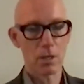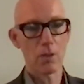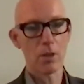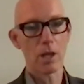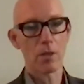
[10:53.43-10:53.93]
You
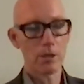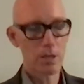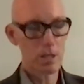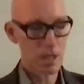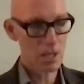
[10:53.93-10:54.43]
know, that
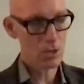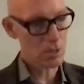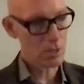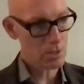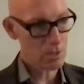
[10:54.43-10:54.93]
their
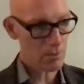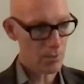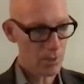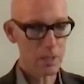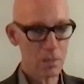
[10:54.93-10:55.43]
intention is to
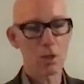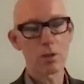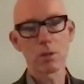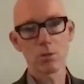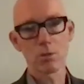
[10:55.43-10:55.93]
defeat,
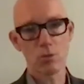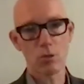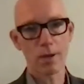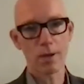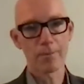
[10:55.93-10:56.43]
not to
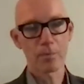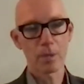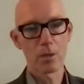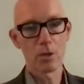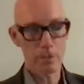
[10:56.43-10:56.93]
destroy,
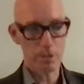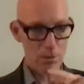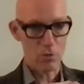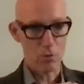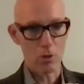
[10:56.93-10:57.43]
not to
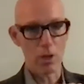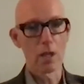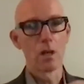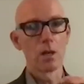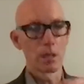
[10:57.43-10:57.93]
destroy
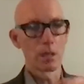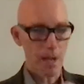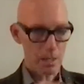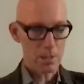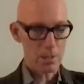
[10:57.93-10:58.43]
the
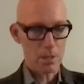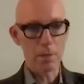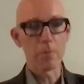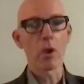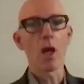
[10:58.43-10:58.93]
Palestinian
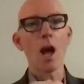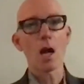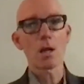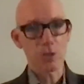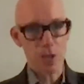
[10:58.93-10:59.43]
people
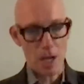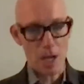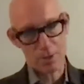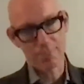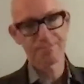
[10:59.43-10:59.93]
as
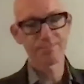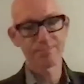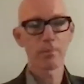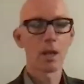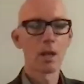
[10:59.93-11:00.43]
such.
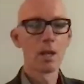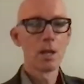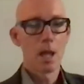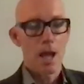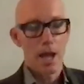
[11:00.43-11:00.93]

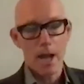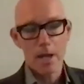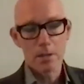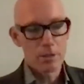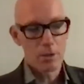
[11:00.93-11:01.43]

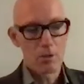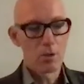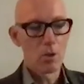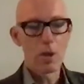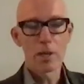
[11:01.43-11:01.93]
And
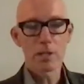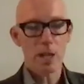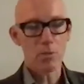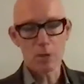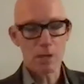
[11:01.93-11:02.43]
the lawyers
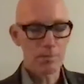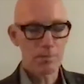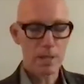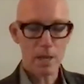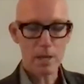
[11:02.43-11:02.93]
say, well, yep,
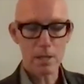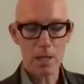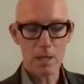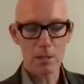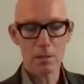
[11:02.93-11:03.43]
that's done and
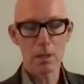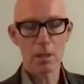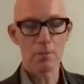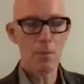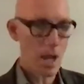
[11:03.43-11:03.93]
dusted.
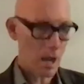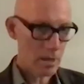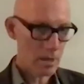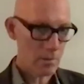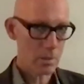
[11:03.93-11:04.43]
You know, my
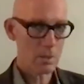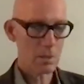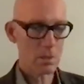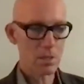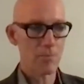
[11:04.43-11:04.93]
argument
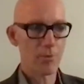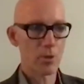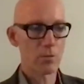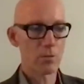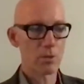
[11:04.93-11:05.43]
is a step
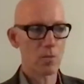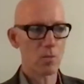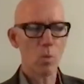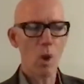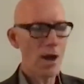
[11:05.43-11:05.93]
further is
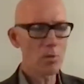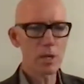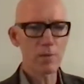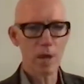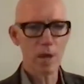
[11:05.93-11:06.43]
that why do
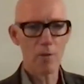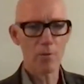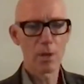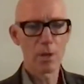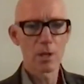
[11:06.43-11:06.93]
we even
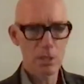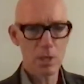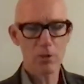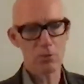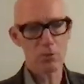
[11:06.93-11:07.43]
have
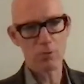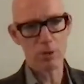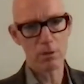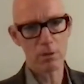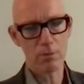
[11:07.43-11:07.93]
such a
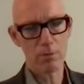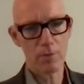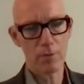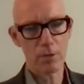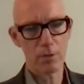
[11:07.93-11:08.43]
restrictive
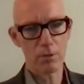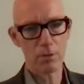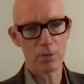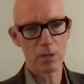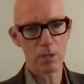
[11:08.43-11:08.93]
definition
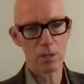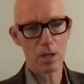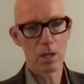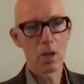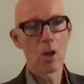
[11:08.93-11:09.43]
of genocide?